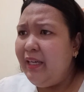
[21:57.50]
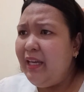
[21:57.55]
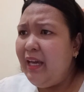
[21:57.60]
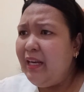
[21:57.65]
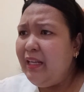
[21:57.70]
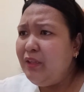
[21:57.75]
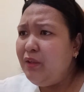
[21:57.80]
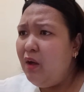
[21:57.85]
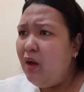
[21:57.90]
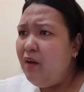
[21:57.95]

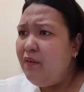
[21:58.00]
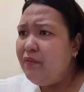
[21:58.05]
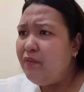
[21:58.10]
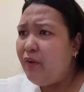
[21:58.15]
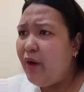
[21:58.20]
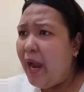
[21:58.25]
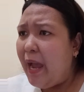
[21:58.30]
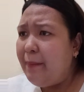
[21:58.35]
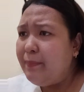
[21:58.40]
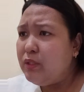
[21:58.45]
got it off,
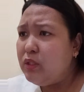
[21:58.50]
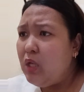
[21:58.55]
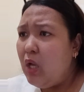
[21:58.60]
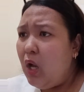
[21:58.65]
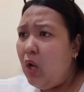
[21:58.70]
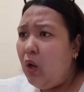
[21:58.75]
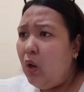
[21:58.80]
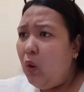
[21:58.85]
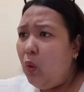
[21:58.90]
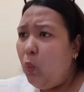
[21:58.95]
Gramps.
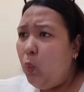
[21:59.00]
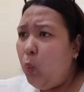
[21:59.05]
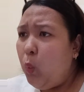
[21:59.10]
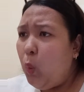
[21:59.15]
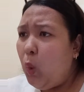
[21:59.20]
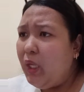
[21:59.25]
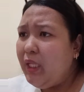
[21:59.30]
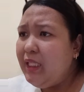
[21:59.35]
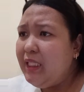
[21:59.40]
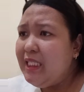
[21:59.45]

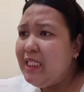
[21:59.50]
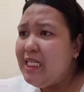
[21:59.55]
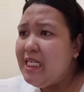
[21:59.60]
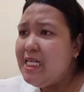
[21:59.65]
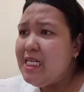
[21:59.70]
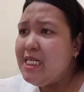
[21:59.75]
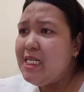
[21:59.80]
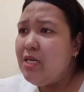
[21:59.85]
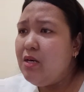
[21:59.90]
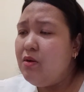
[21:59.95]
What
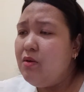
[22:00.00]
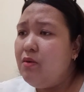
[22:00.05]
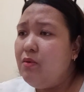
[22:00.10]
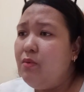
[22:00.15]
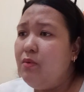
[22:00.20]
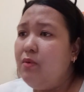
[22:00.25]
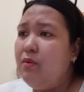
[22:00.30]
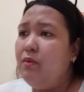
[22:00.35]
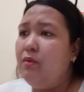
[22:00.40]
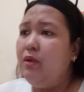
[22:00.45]

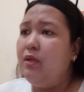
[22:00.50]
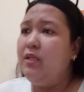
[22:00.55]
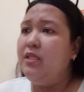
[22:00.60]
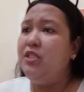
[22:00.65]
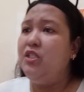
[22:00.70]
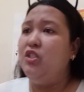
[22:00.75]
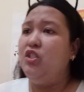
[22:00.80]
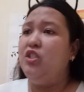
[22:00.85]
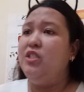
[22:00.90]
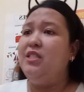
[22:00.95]
did
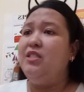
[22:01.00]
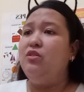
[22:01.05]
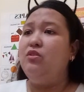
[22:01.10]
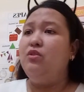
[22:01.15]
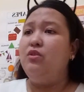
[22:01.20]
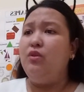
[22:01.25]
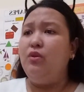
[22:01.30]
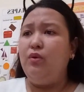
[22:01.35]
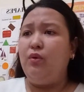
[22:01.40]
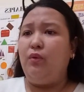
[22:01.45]
I just
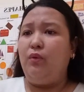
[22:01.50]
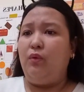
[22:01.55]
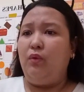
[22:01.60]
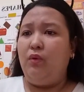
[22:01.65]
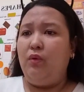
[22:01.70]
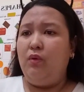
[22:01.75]
do?